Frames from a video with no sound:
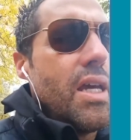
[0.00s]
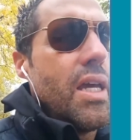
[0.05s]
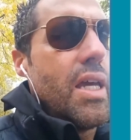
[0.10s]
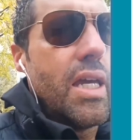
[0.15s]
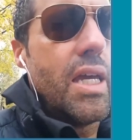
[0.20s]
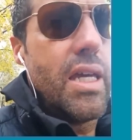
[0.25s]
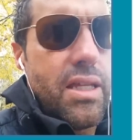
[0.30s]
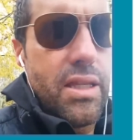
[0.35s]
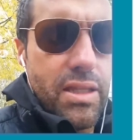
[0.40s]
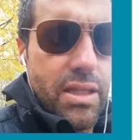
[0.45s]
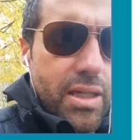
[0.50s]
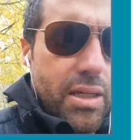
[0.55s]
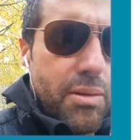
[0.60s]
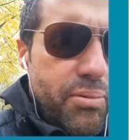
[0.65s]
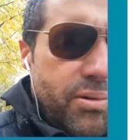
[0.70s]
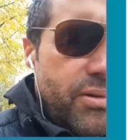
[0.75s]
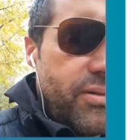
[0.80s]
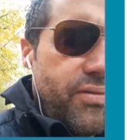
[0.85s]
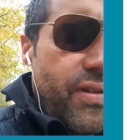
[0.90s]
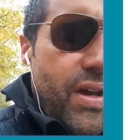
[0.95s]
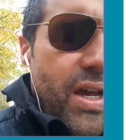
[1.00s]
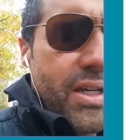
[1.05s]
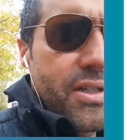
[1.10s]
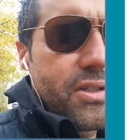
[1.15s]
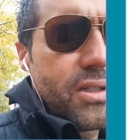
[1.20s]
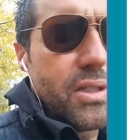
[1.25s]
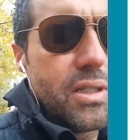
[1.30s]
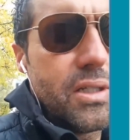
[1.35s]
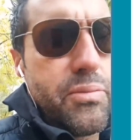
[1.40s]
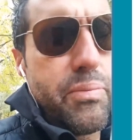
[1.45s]
in the
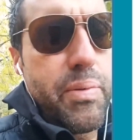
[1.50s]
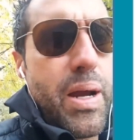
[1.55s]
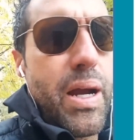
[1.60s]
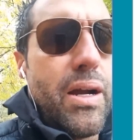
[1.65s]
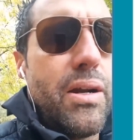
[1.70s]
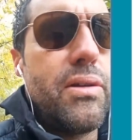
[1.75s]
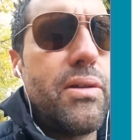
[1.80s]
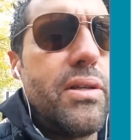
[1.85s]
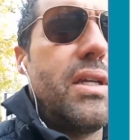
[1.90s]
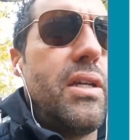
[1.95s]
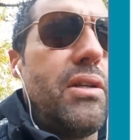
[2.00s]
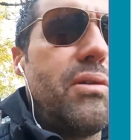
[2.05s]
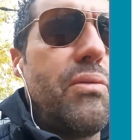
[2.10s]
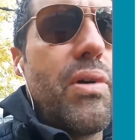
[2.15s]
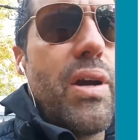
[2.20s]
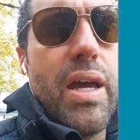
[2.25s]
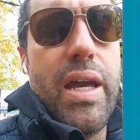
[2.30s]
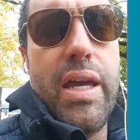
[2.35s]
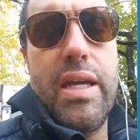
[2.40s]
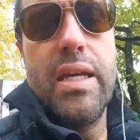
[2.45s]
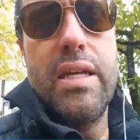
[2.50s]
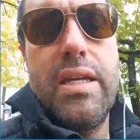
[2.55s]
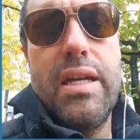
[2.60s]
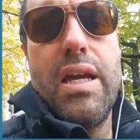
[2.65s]
perfectionist parenting way.